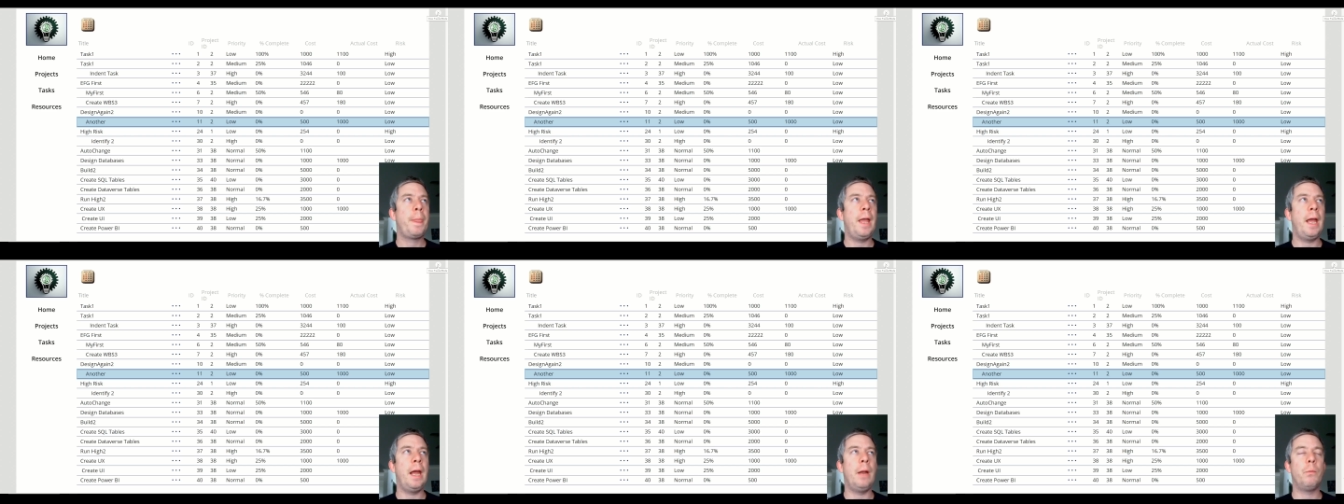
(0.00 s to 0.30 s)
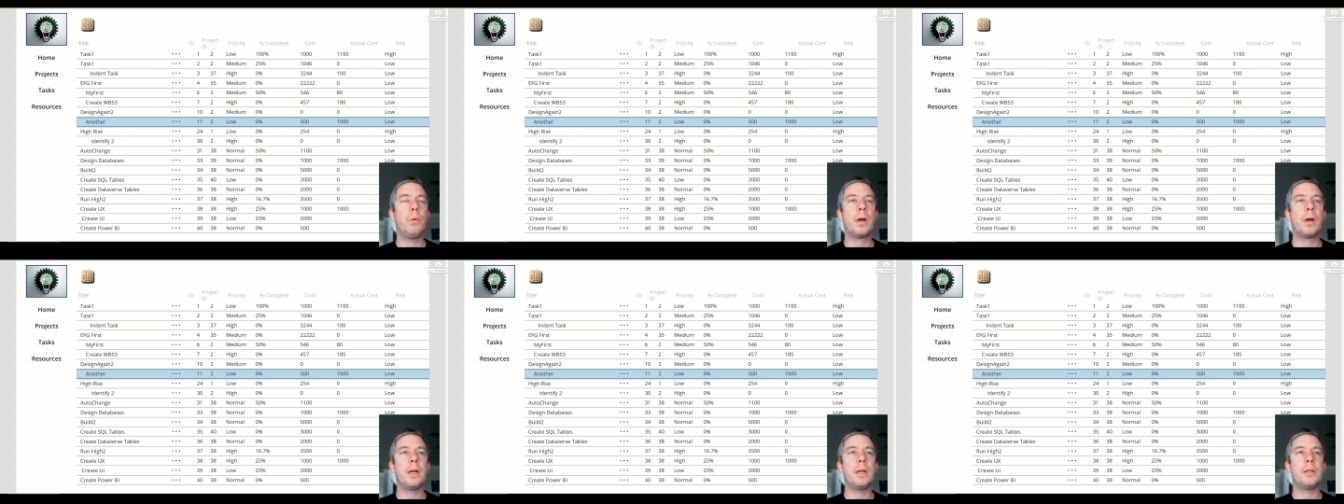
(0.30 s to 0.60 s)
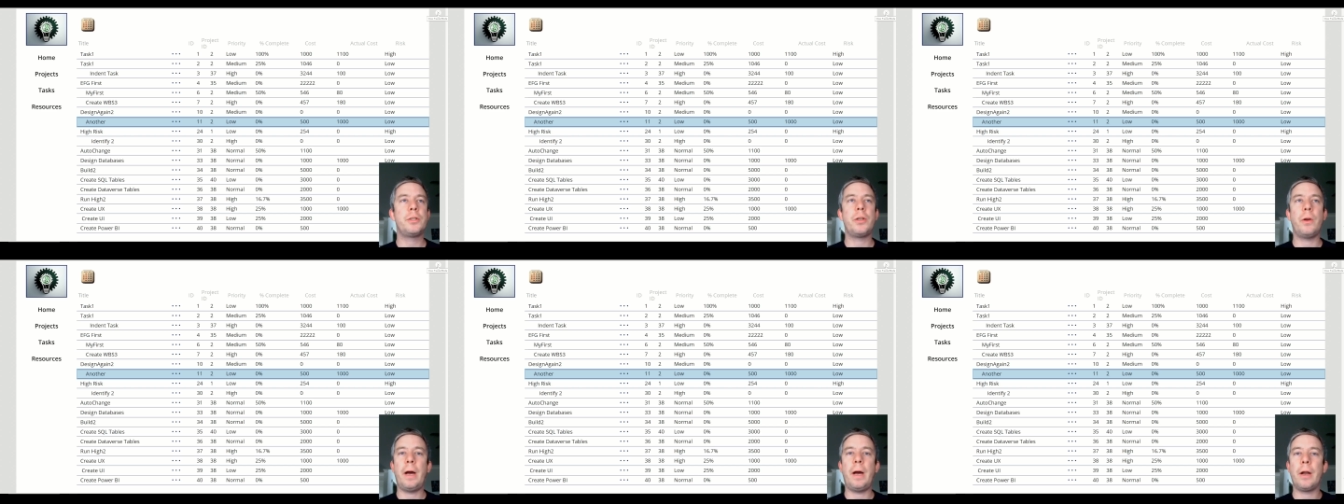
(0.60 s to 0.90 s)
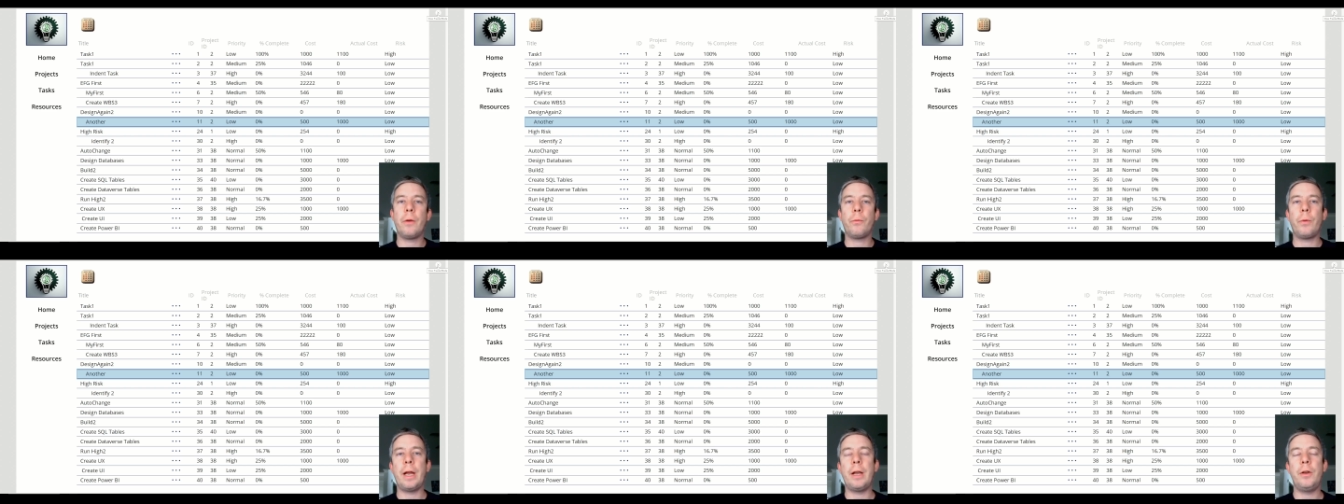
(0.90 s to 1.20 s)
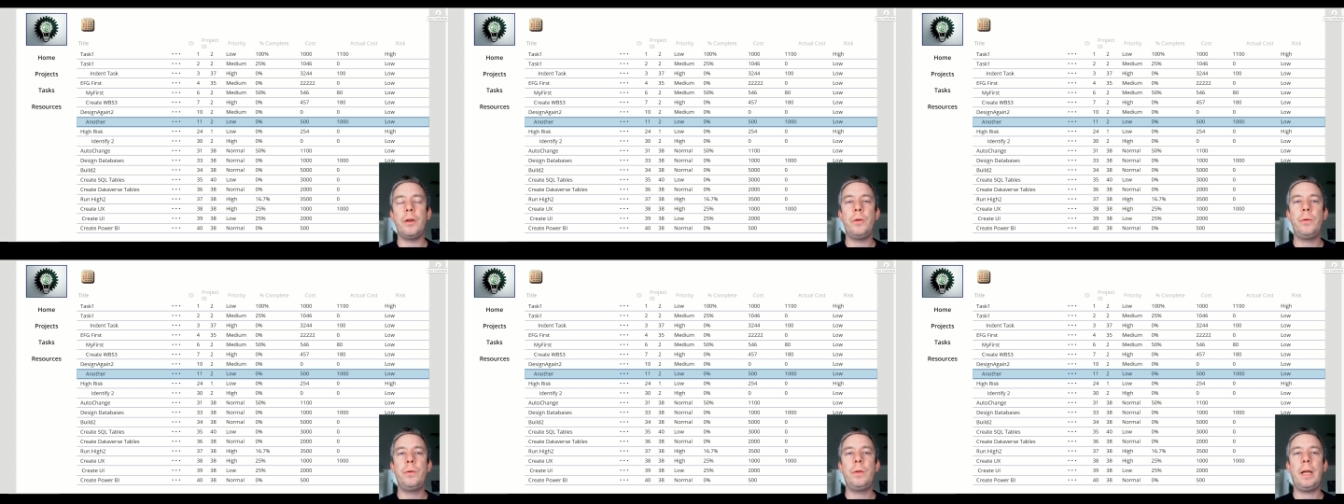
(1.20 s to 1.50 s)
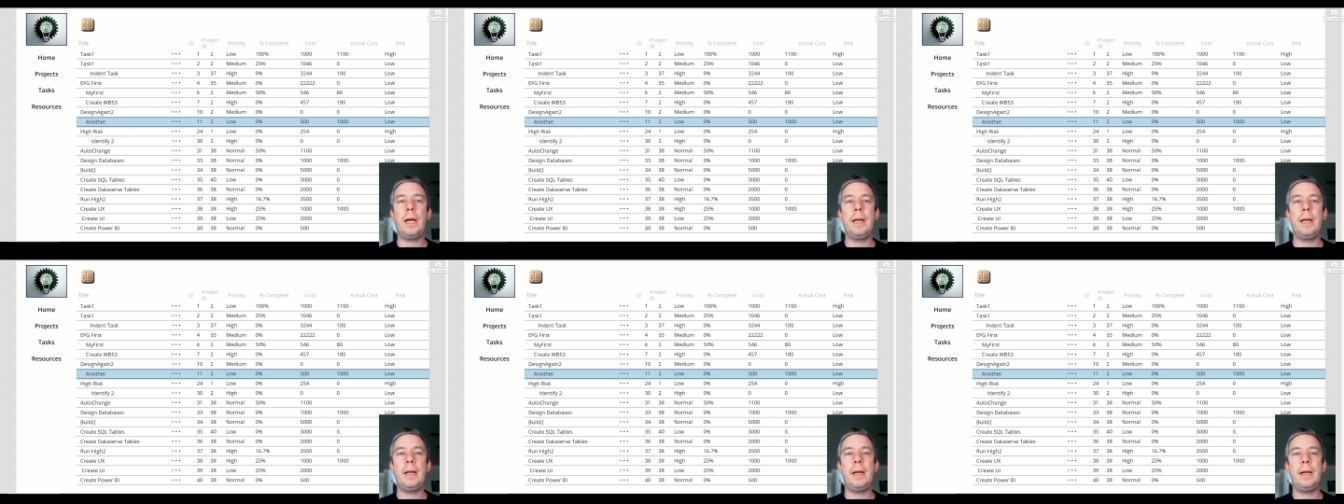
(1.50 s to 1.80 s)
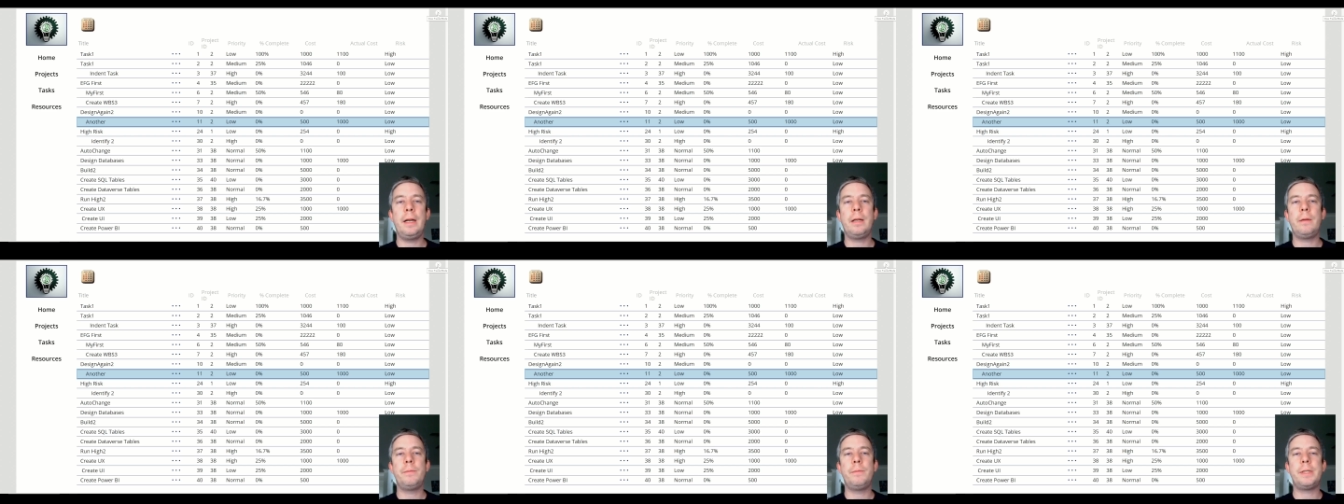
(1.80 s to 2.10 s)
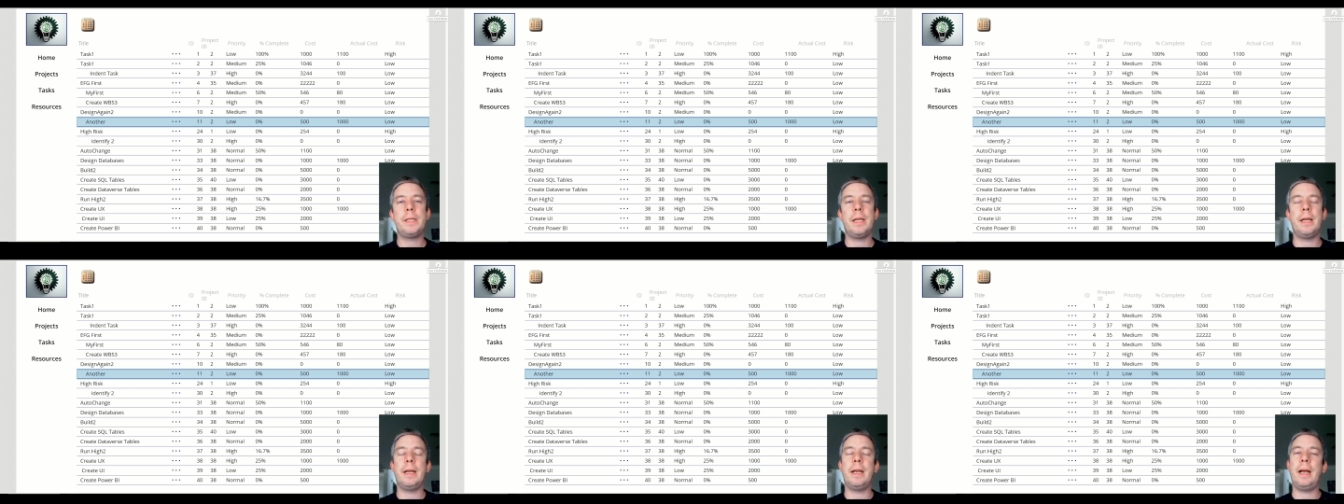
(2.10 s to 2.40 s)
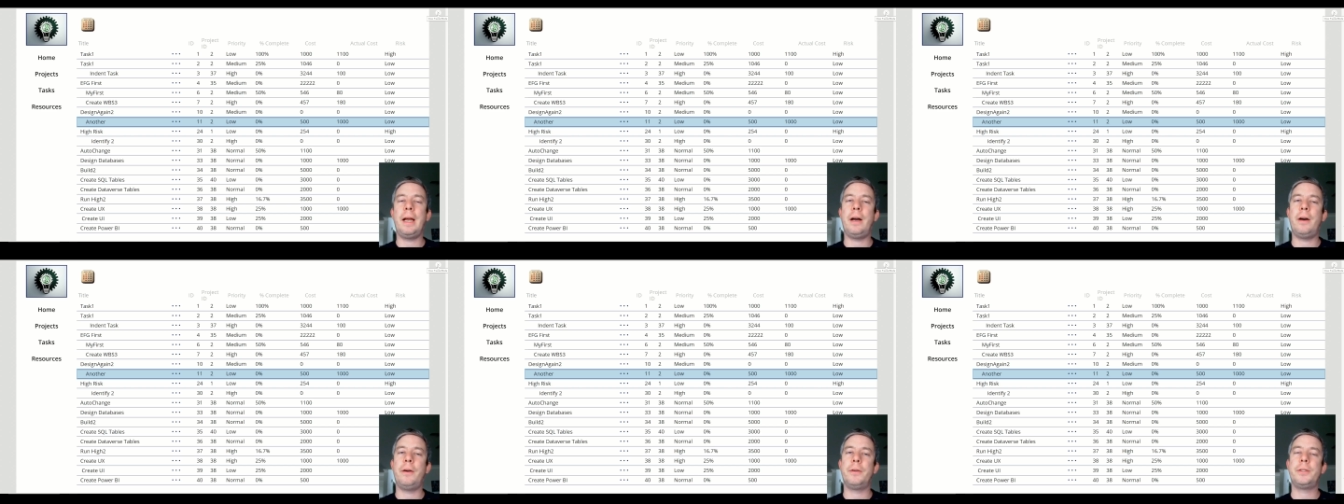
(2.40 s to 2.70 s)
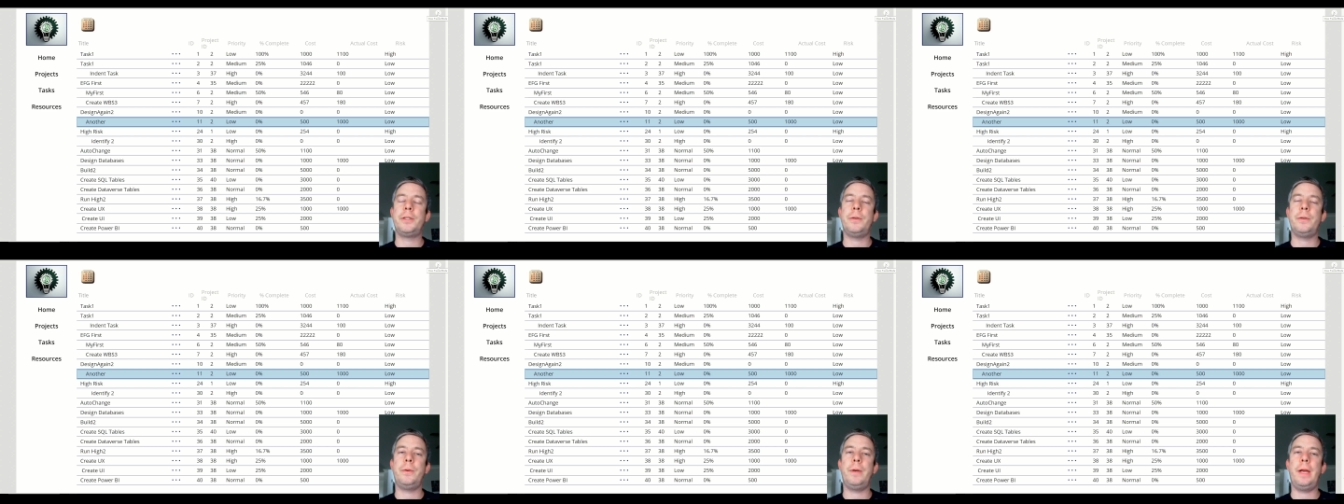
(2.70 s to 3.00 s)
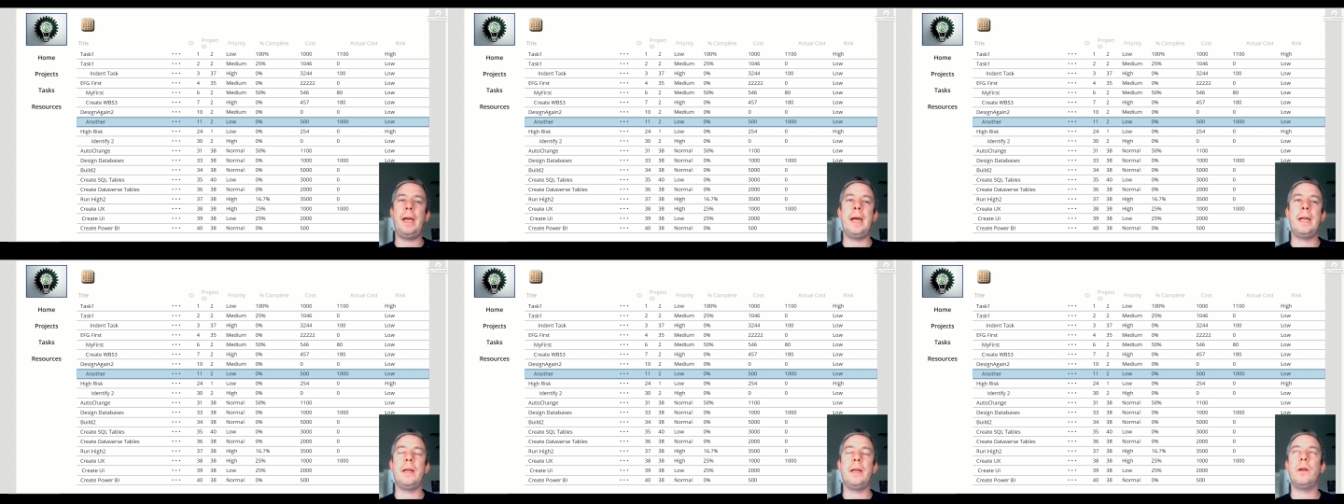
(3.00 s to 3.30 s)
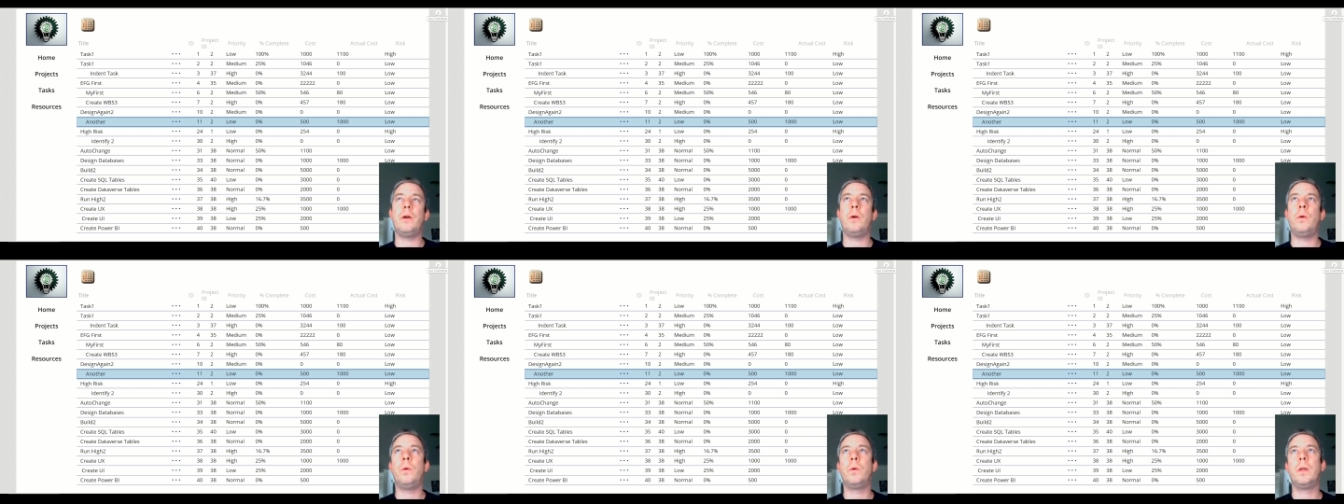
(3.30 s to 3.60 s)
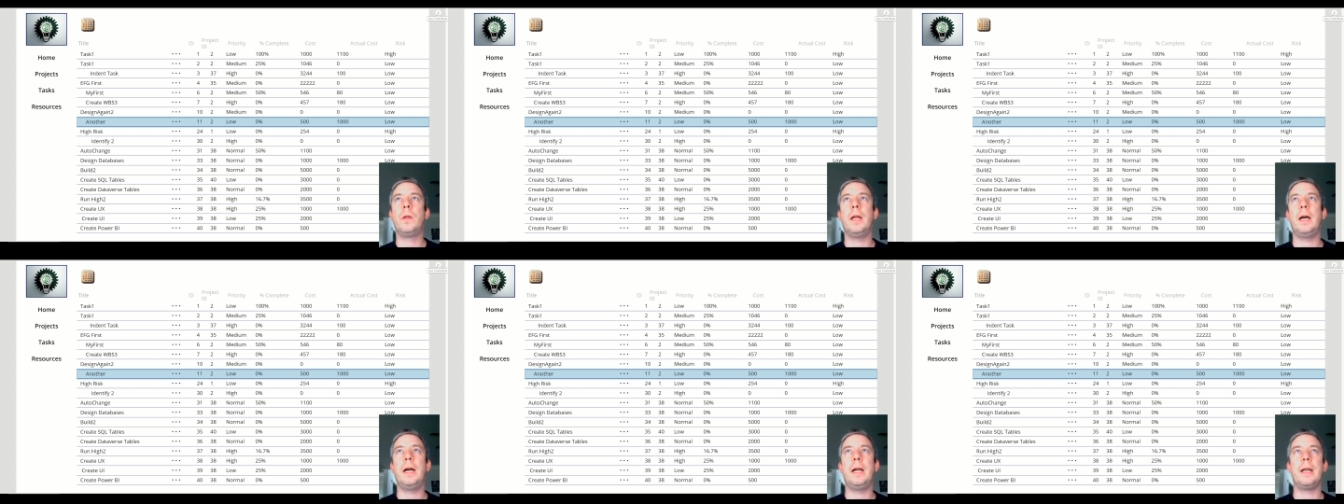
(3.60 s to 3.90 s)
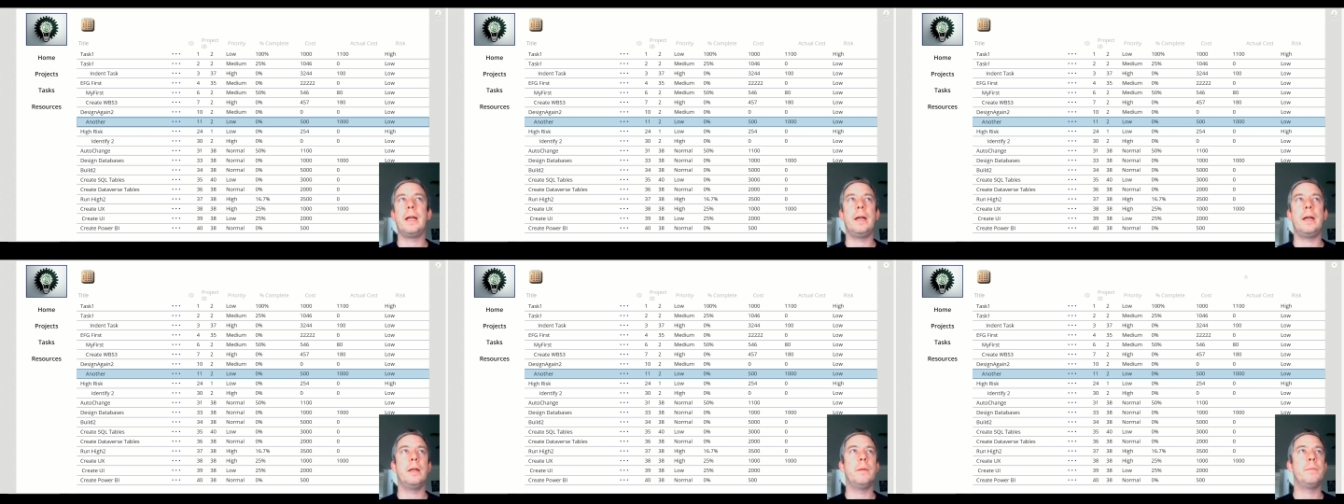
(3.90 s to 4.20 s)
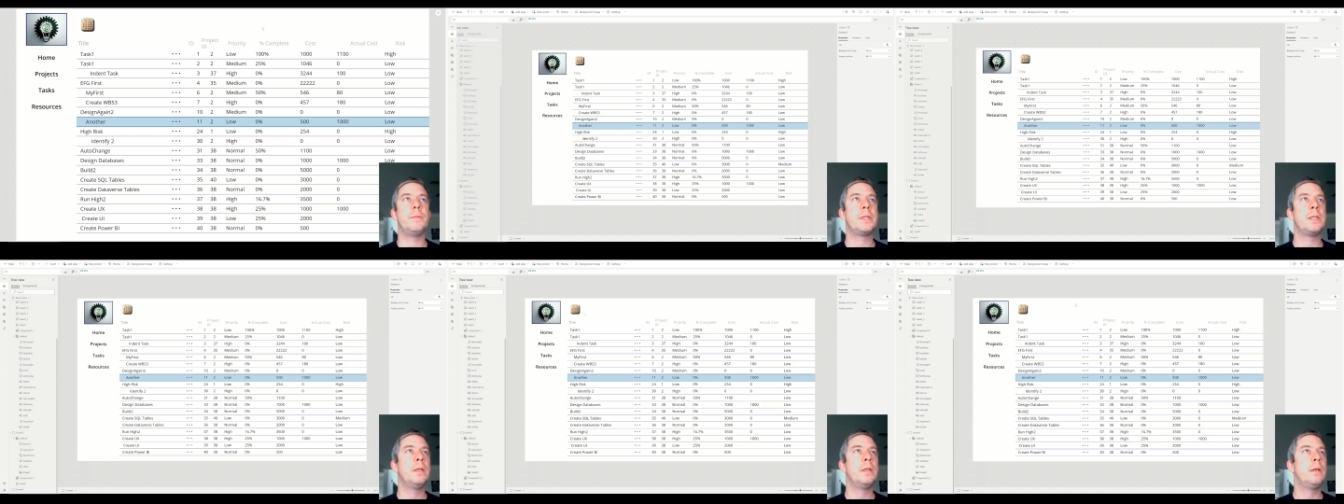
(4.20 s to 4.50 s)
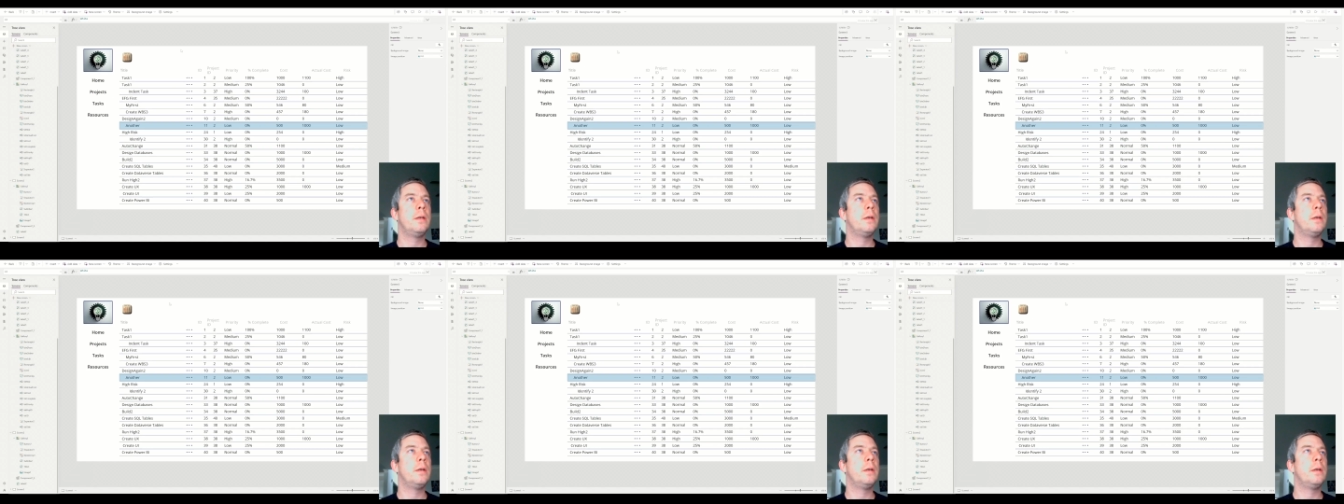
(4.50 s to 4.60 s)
and we're gonna show how to write new line items and how to edit old line items.